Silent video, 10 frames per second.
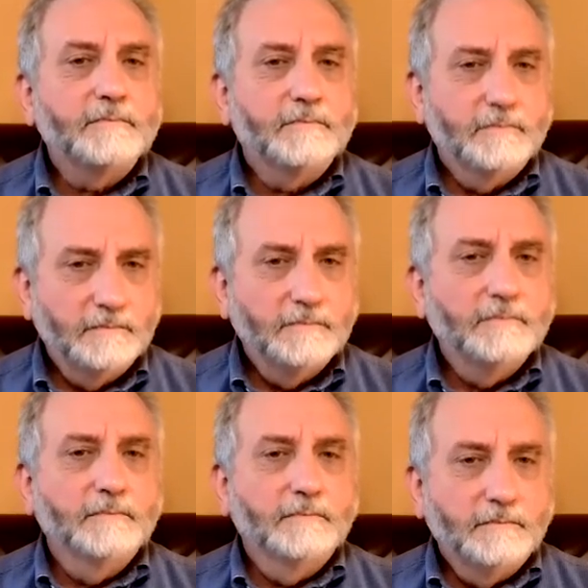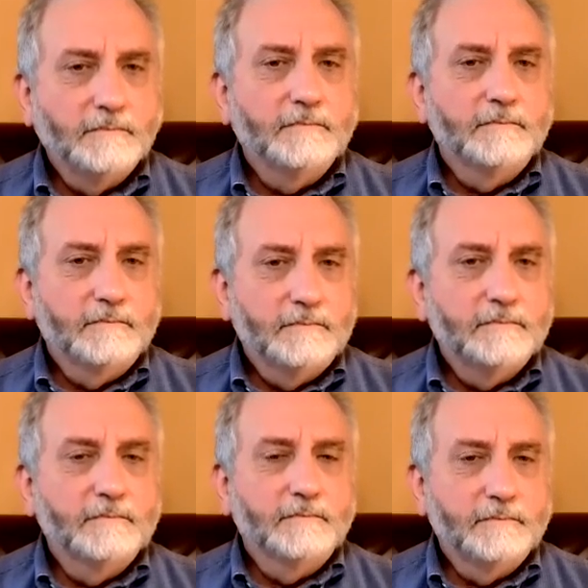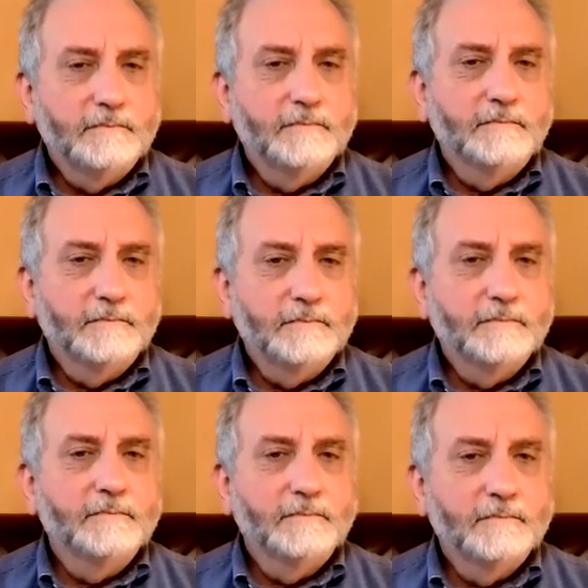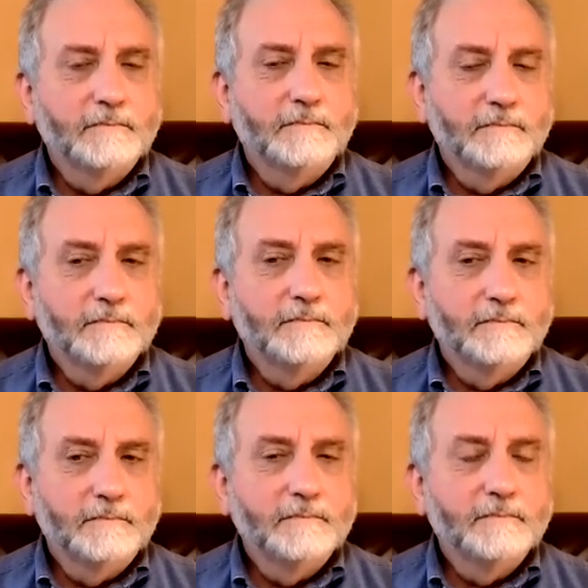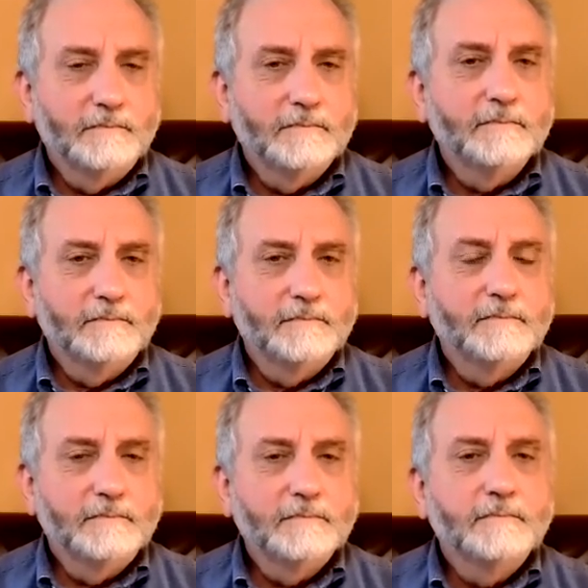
(not speaking)